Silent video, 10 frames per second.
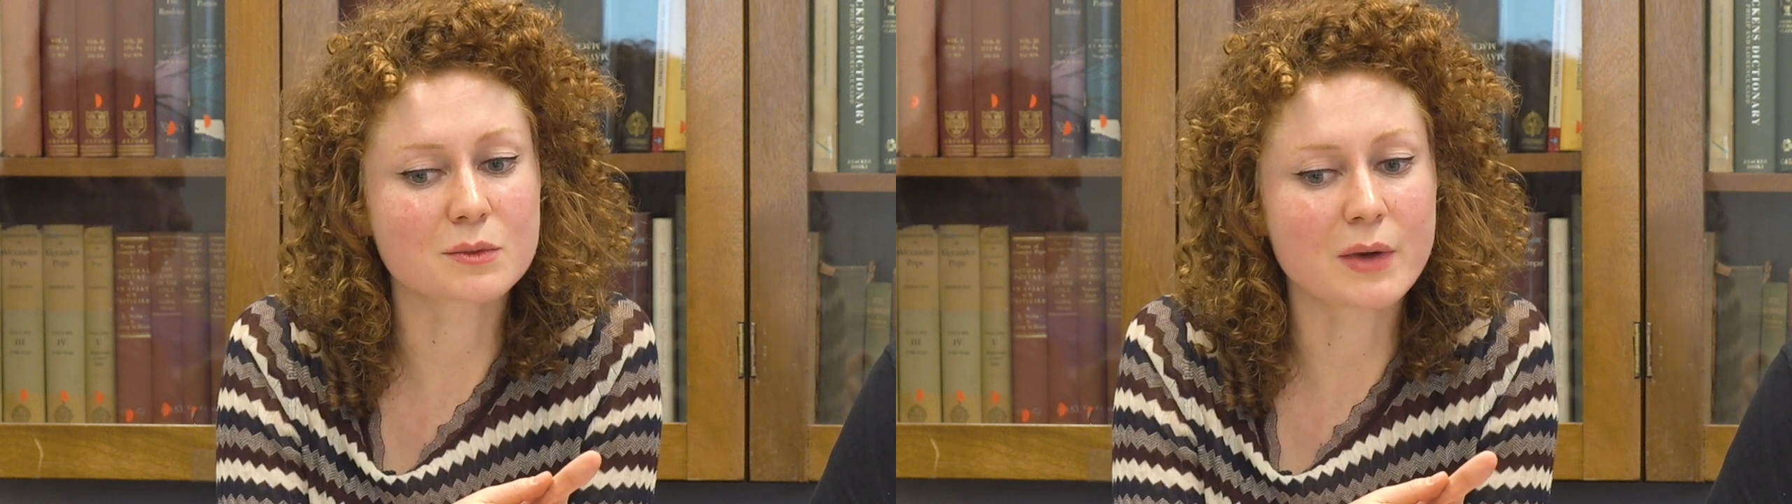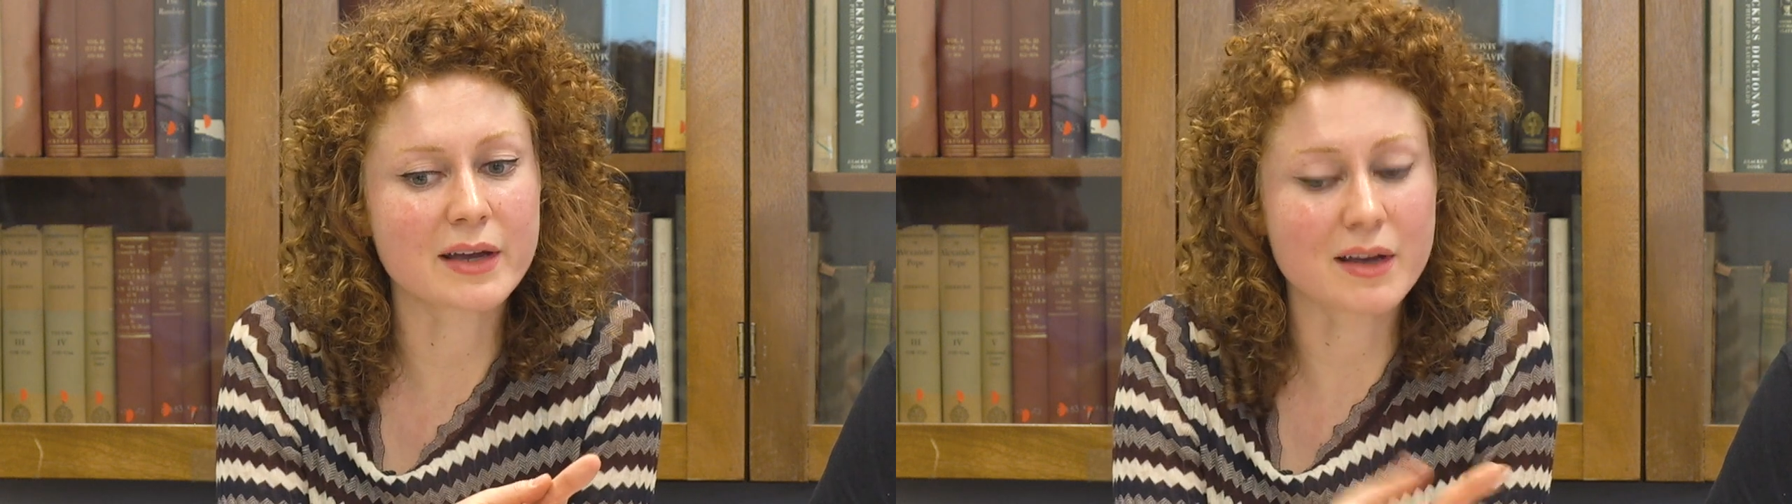
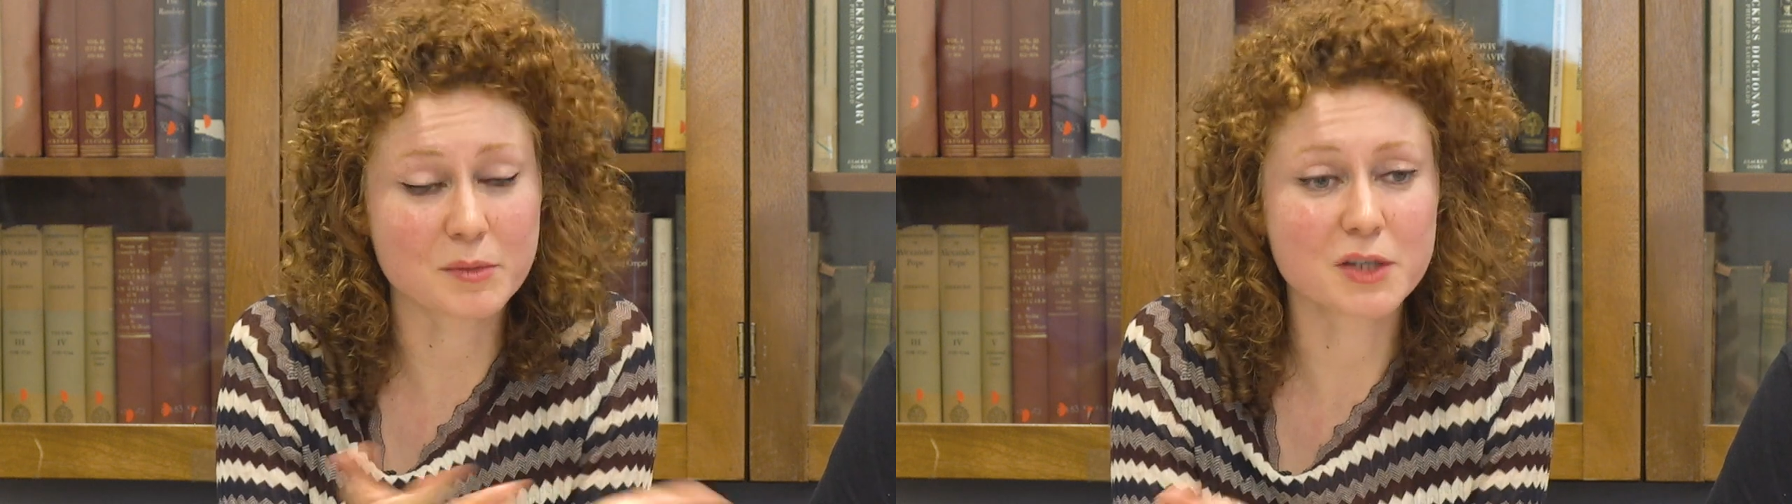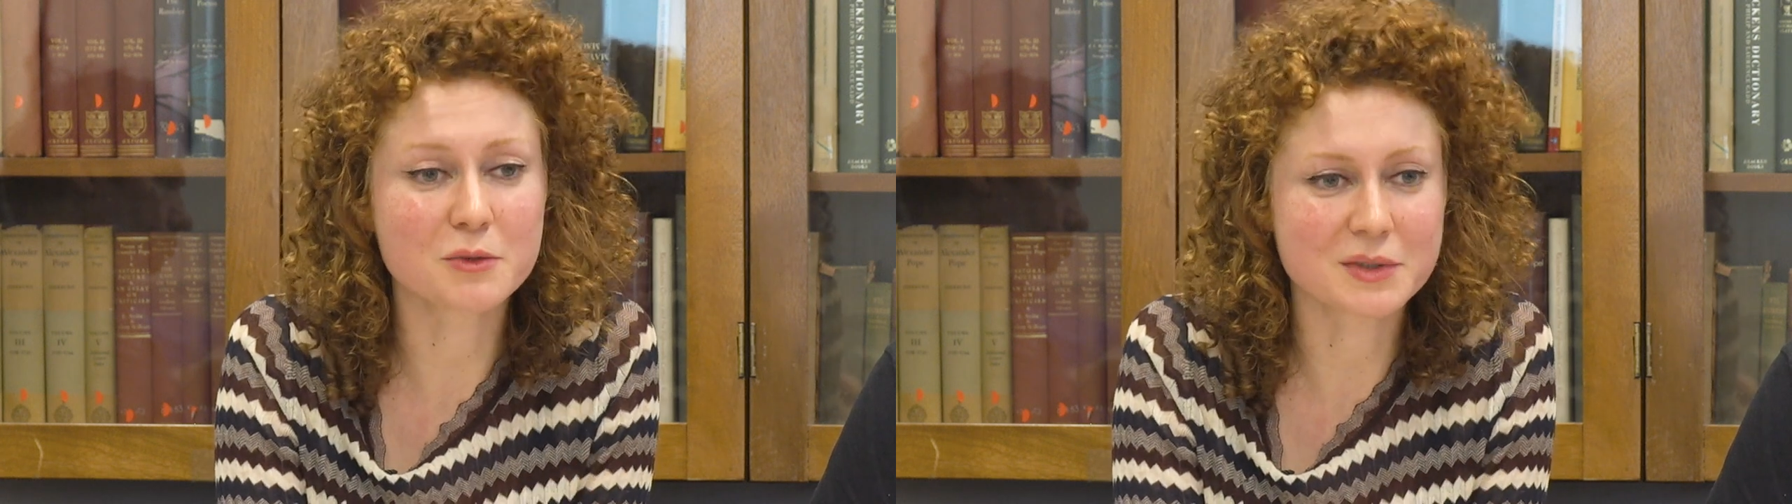way. I
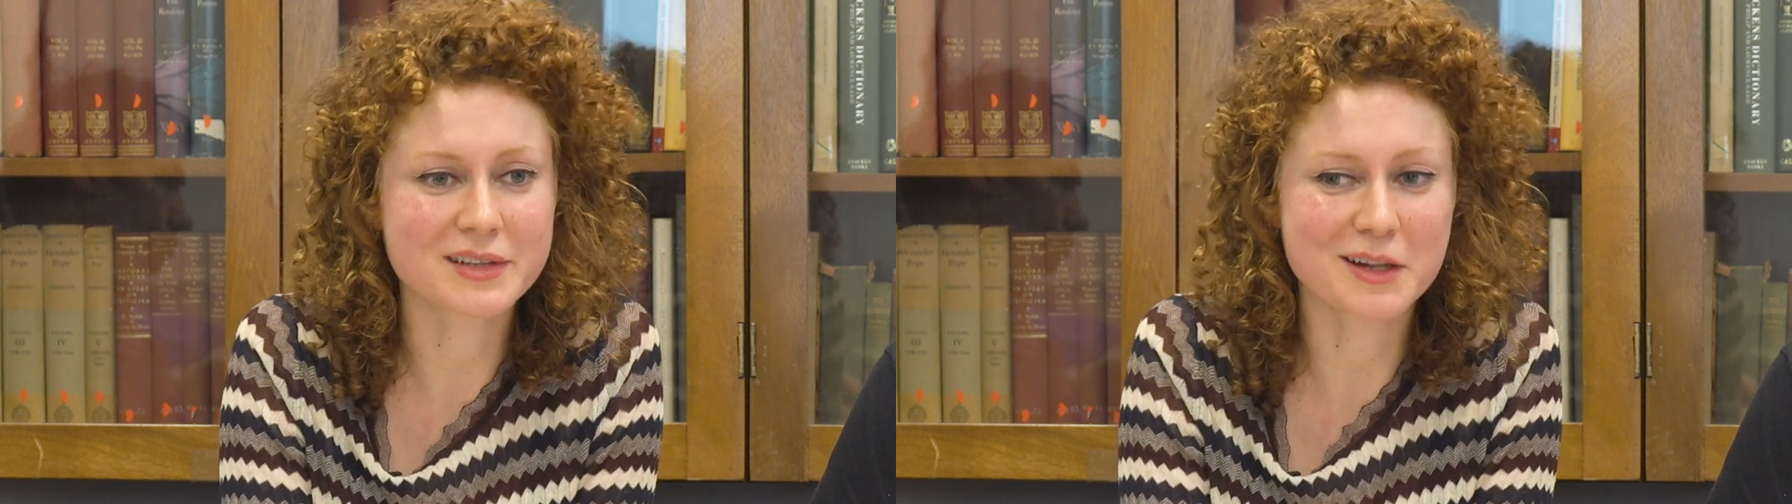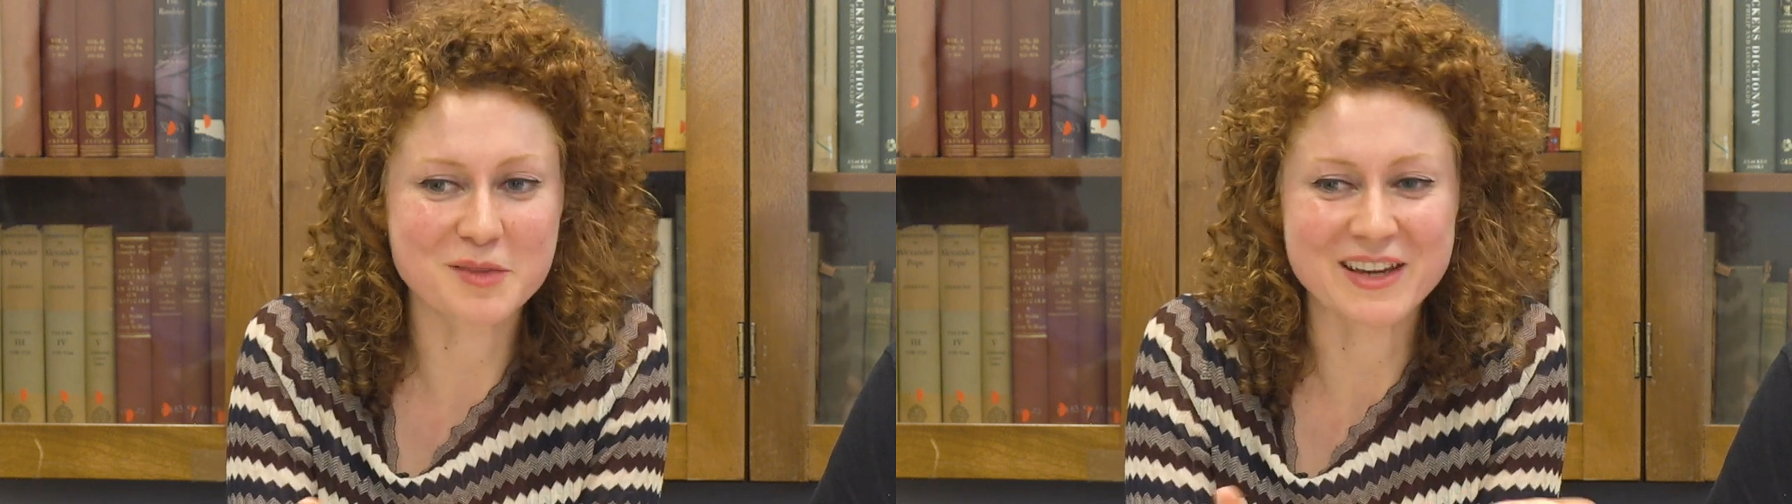mean, you will
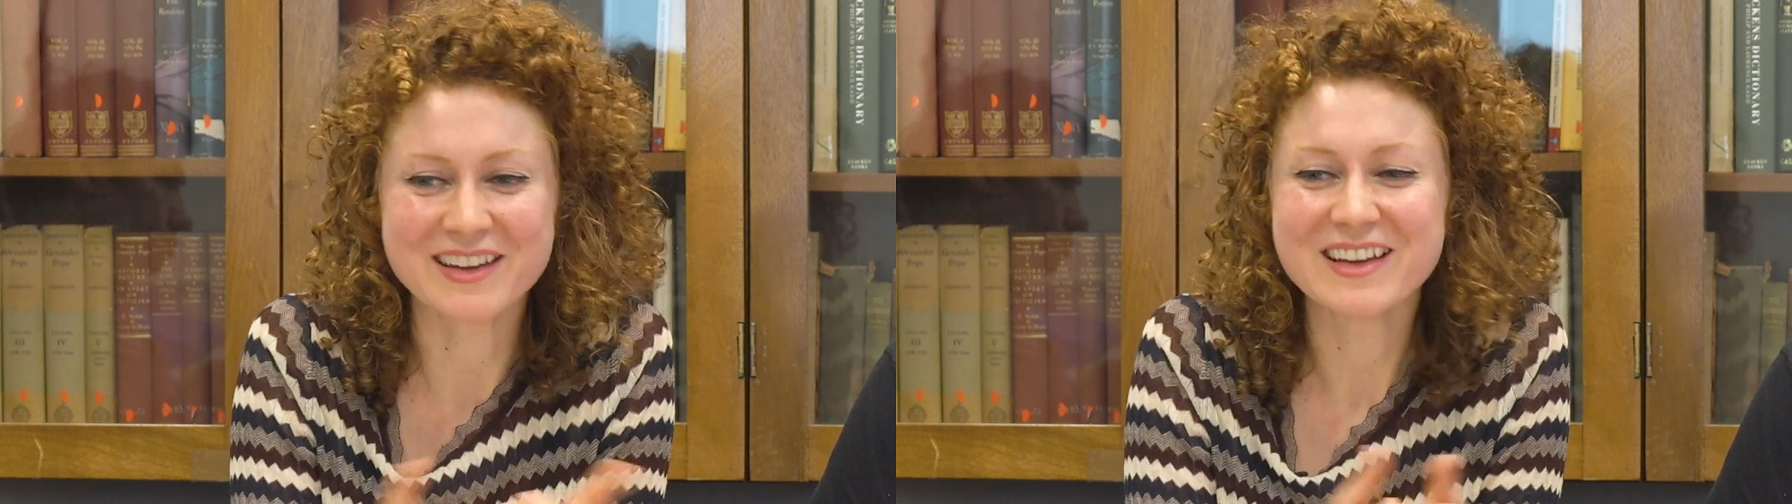tell me,